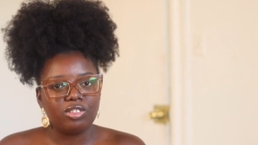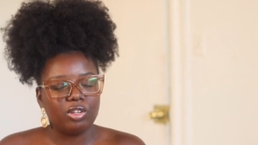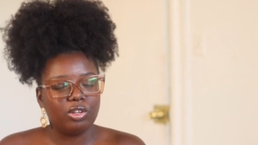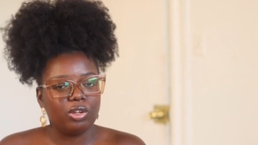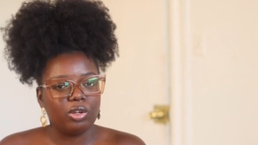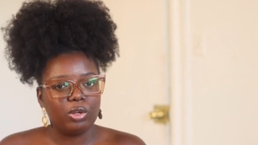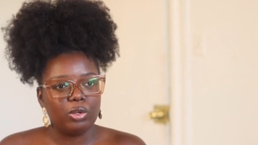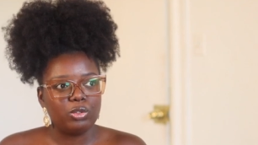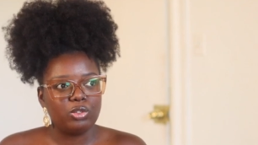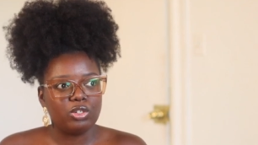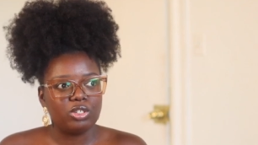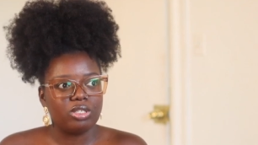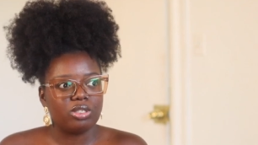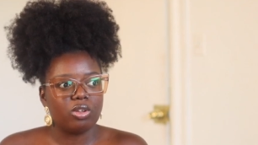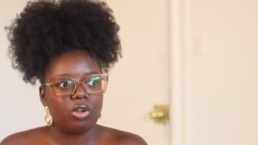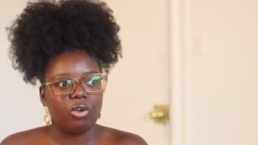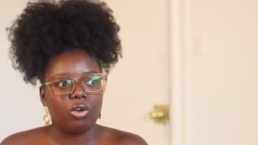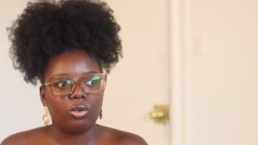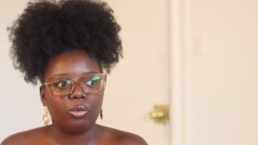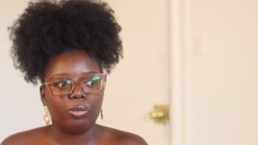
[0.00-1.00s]
you know, just
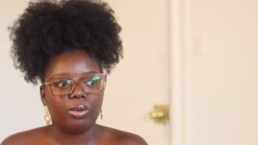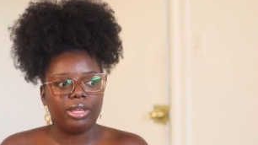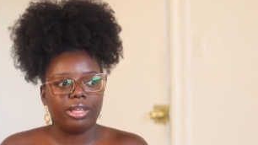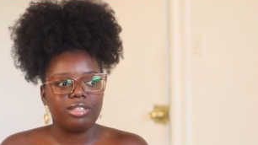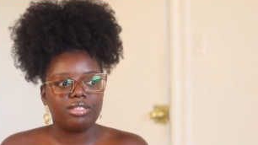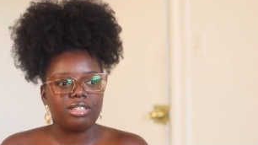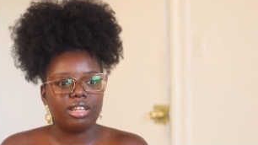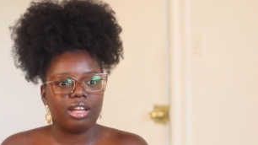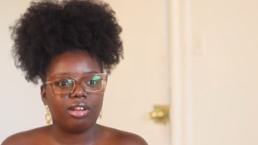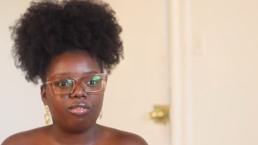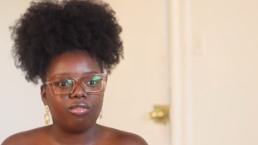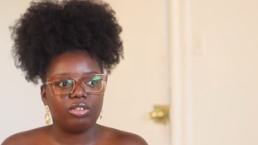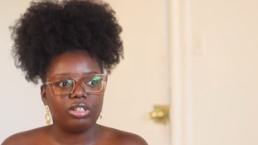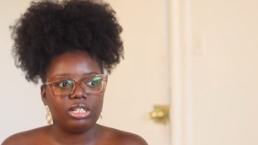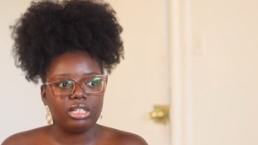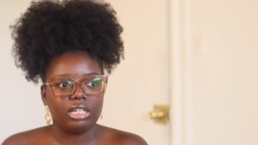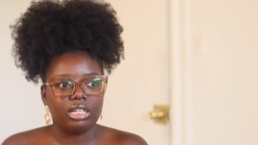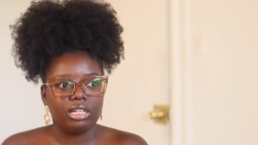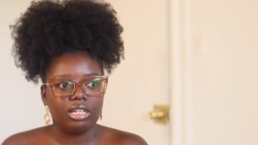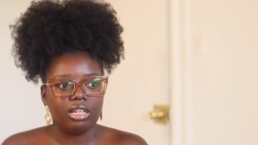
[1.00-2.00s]
old wigs that I
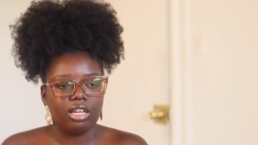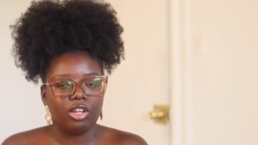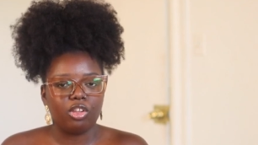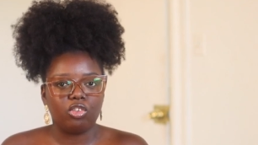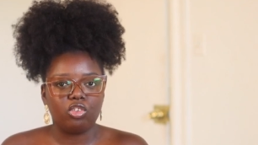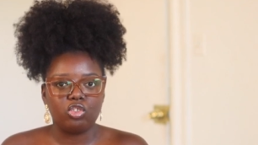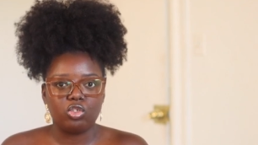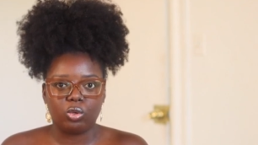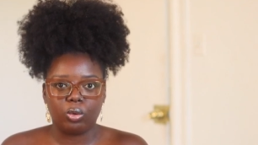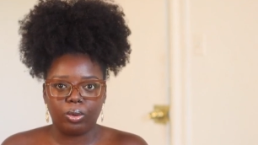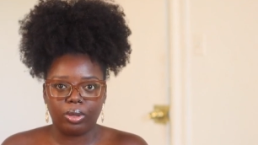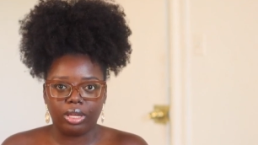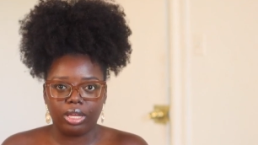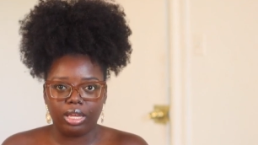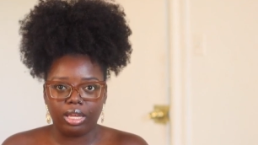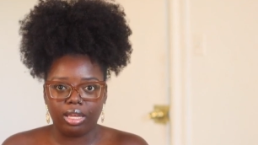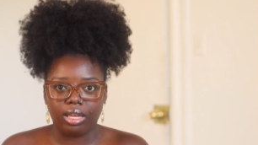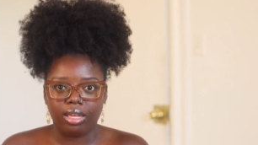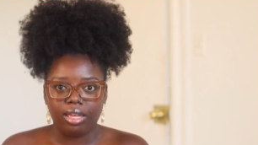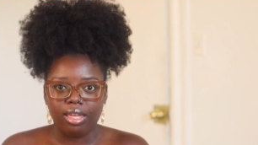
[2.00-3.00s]
really
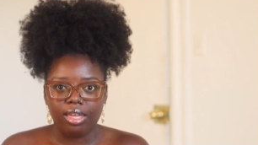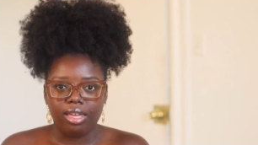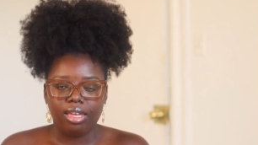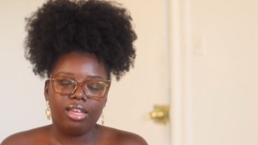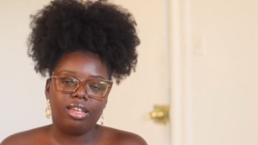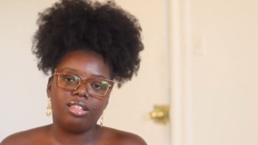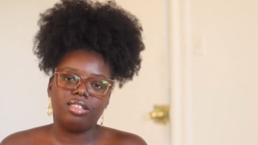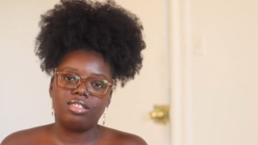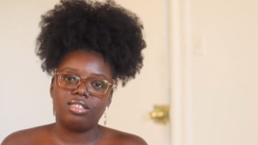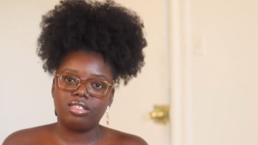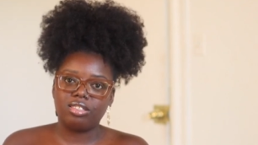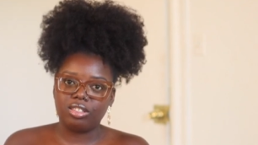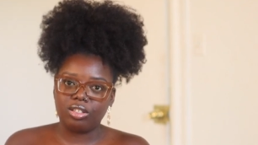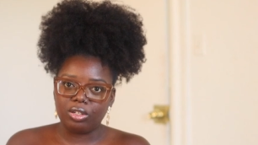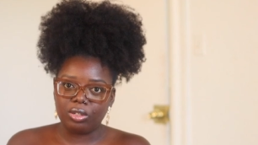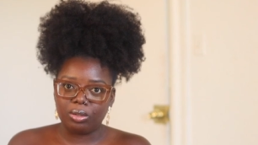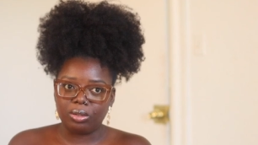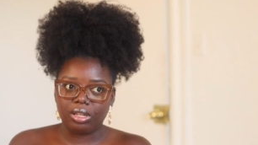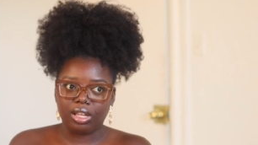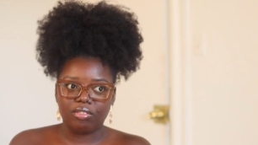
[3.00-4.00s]
enjoy and
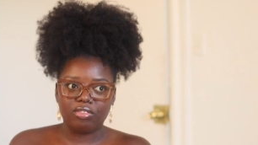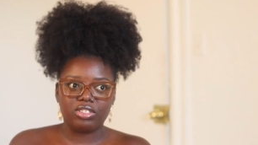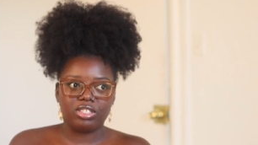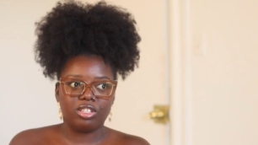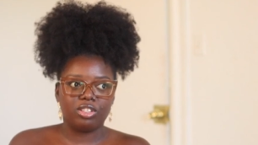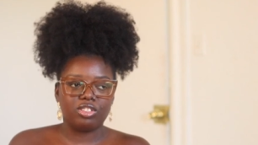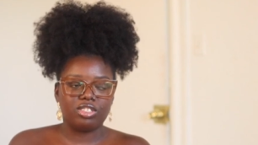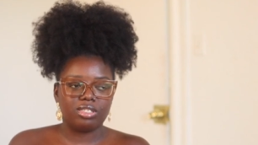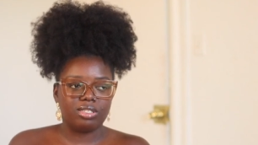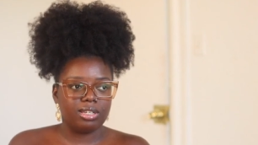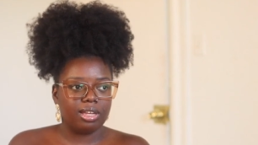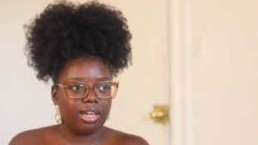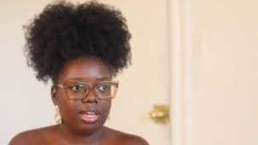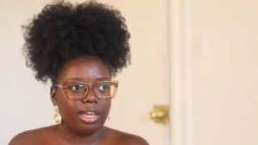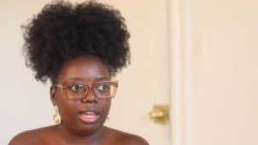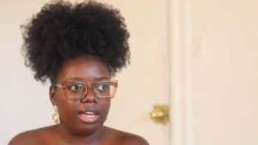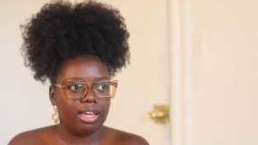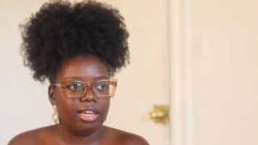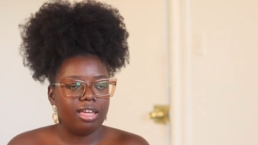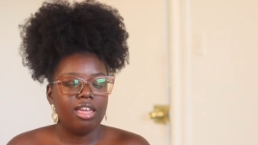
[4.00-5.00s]
still love to this
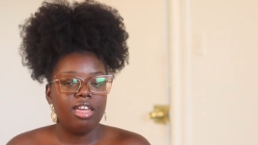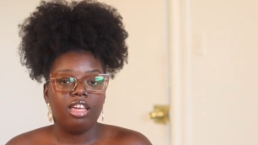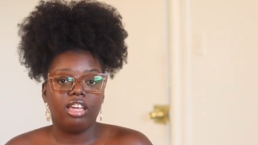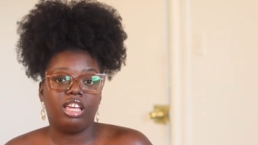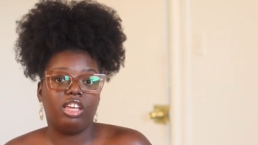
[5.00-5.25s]
day.